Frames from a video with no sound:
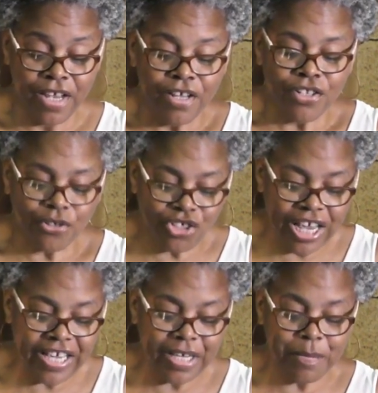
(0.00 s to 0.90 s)
So
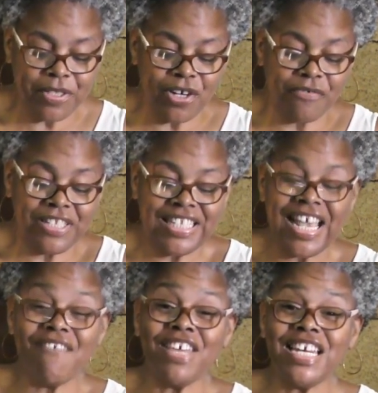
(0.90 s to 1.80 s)
Jacob served
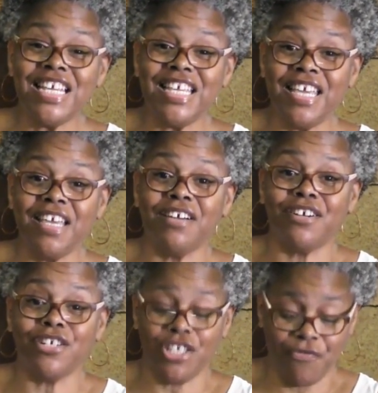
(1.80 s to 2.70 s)
seven
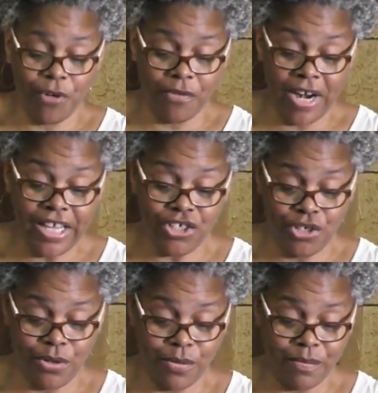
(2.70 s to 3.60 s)
years for
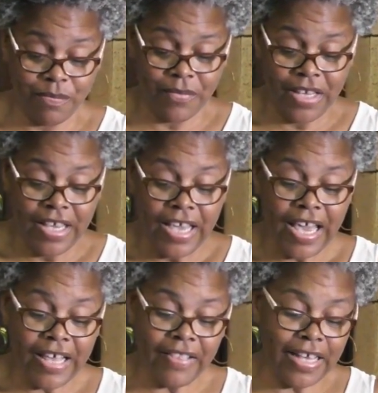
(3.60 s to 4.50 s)
Rachel
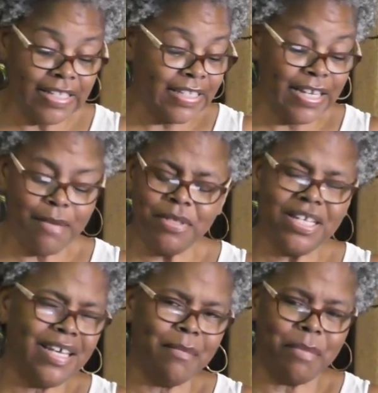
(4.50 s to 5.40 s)
and they seemed to
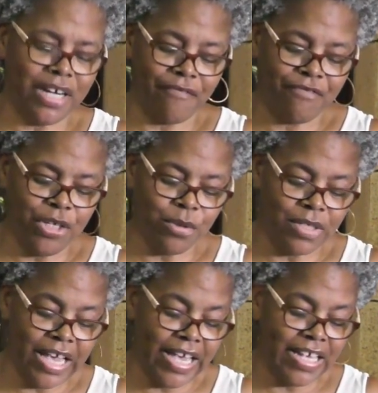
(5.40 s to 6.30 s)
him but a few
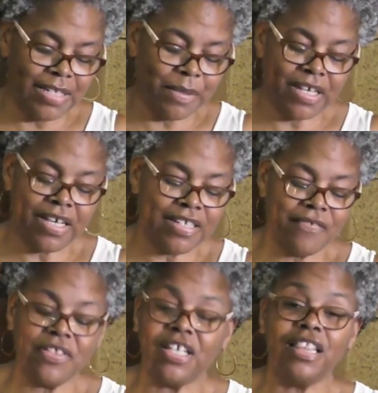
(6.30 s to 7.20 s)
days because
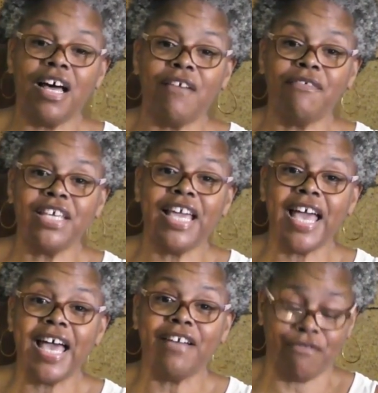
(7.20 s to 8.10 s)
of the love he
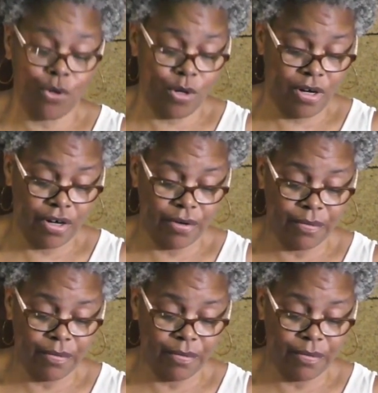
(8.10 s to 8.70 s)
had for her.